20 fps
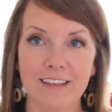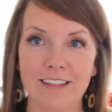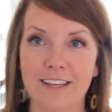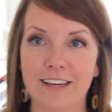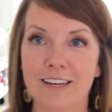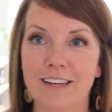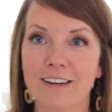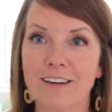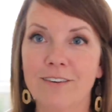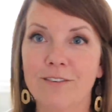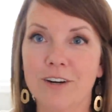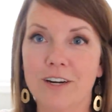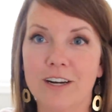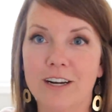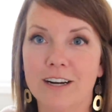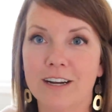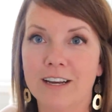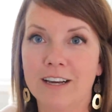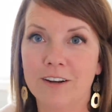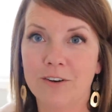and then
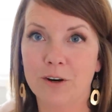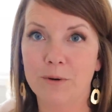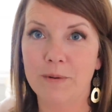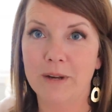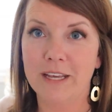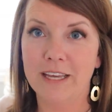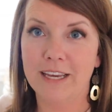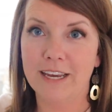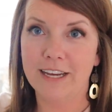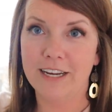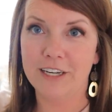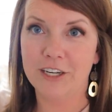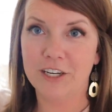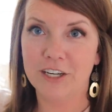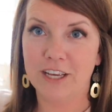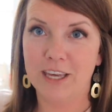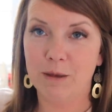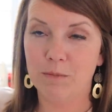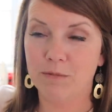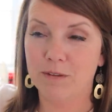where Corbin and
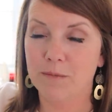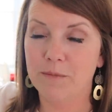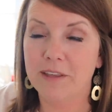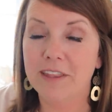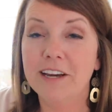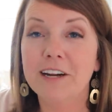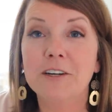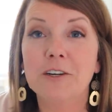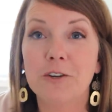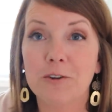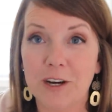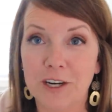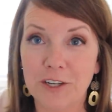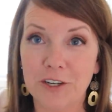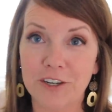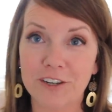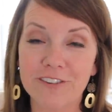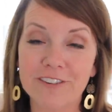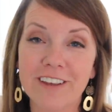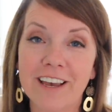Gage keep some of their
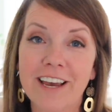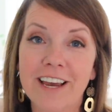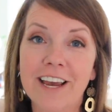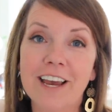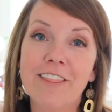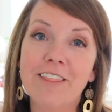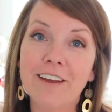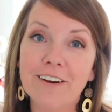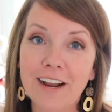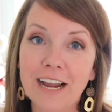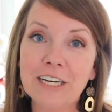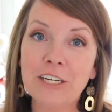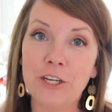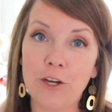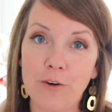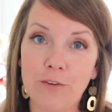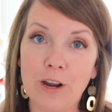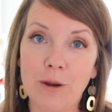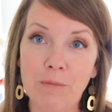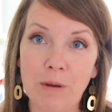treasures. They're actually
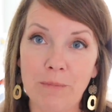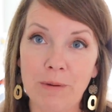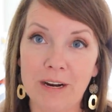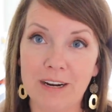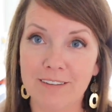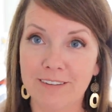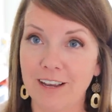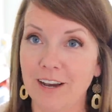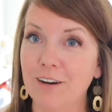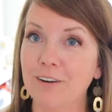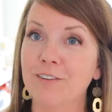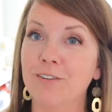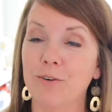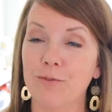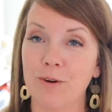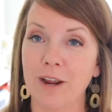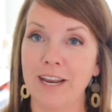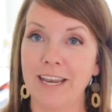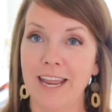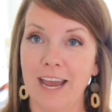over at my parents' house
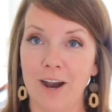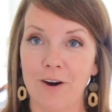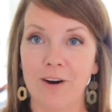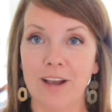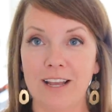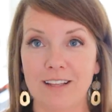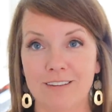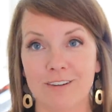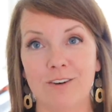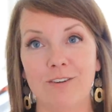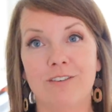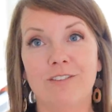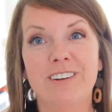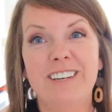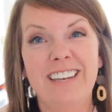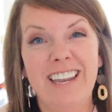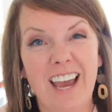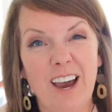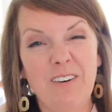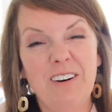right now, and so
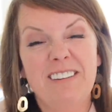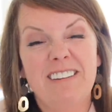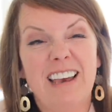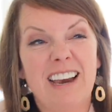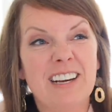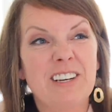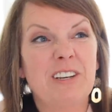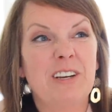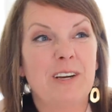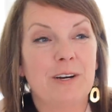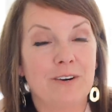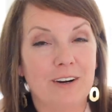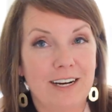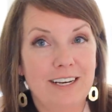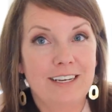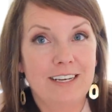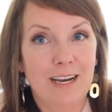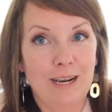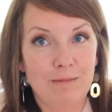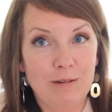now it's actually a
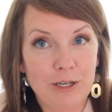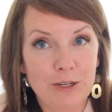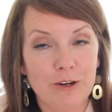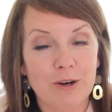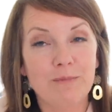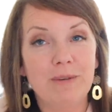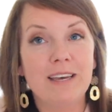great time to do it